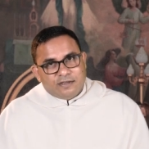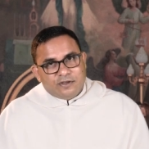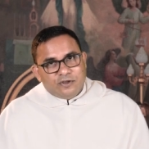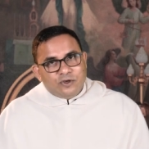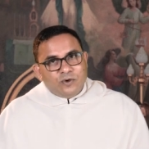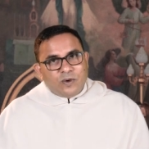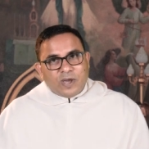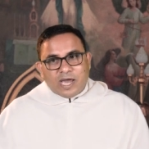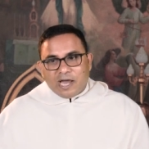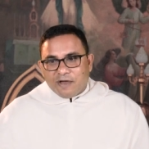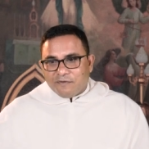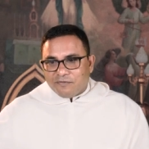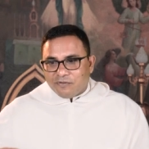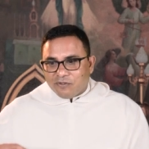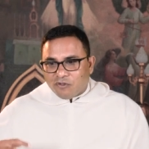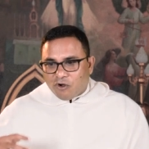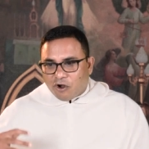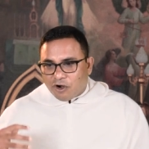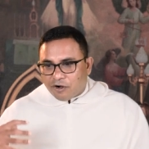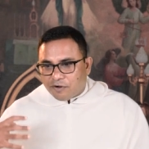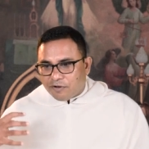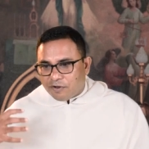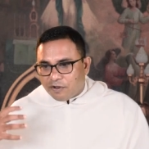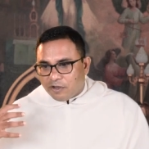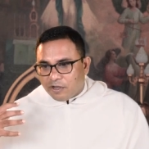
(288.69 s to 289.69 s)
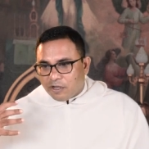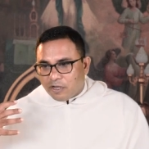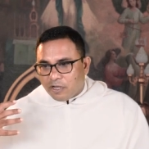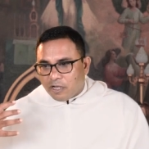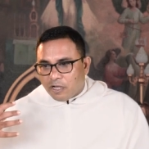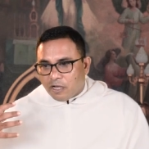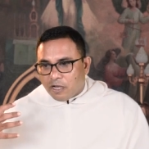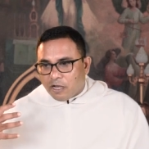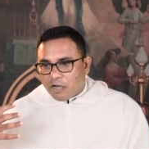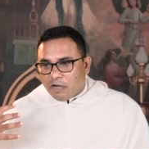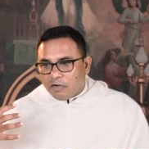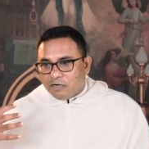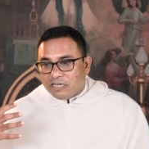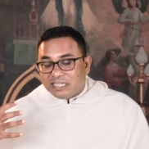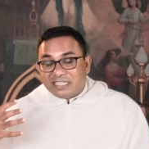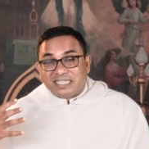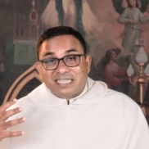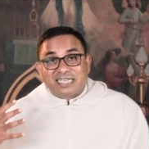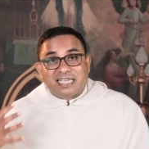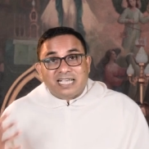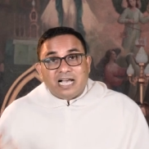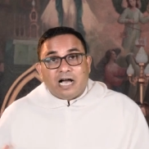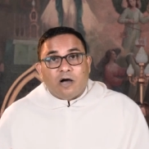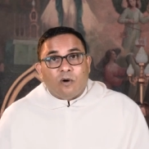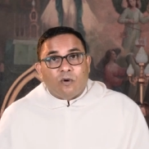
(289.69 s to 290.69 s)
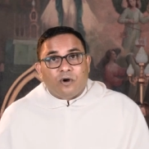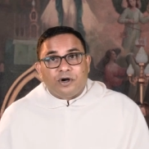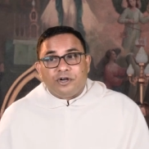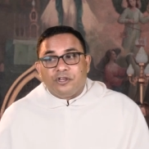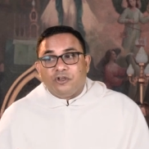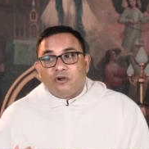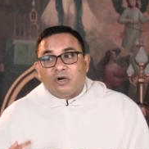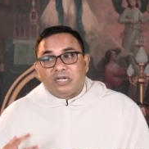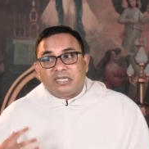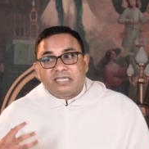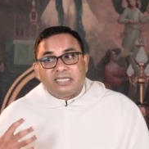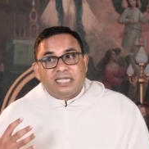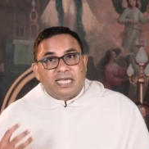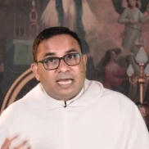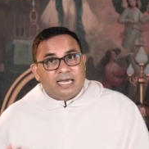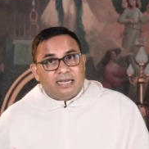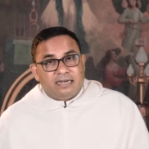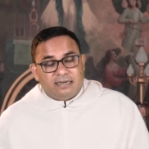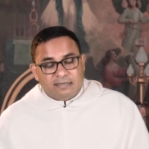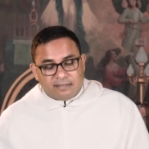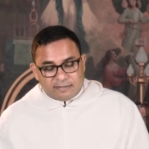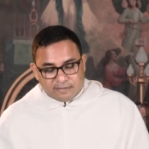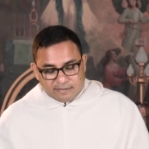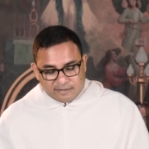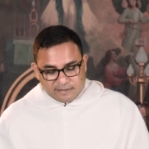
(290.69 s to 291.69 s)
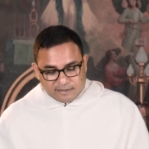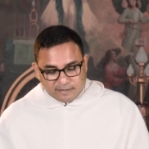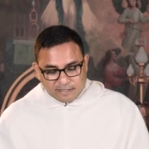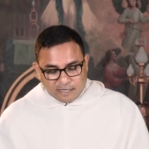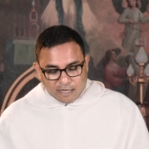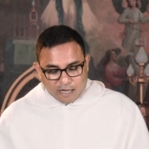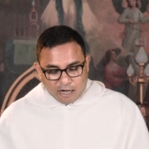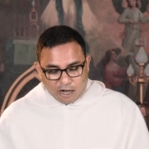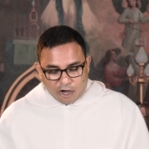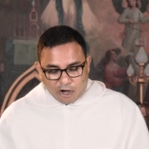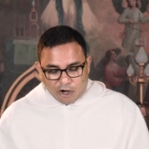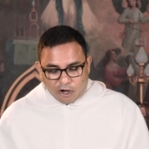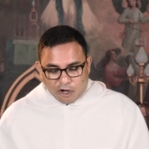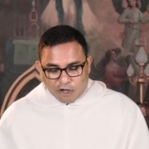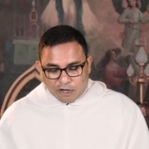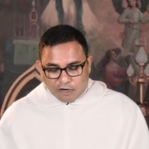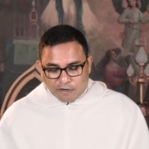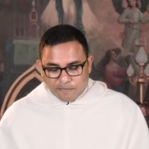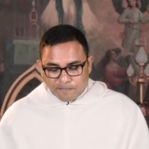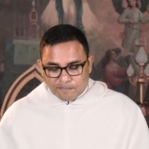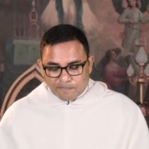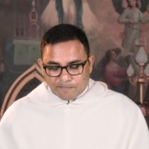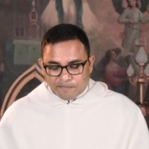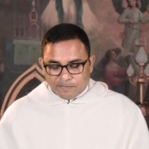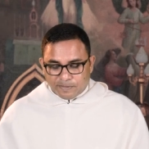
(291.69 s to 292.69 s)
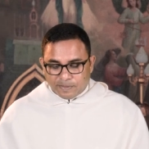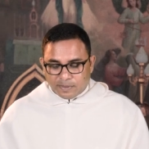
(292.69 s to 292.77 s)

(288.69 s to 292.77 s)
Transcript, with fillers: You have not discovered your talents, or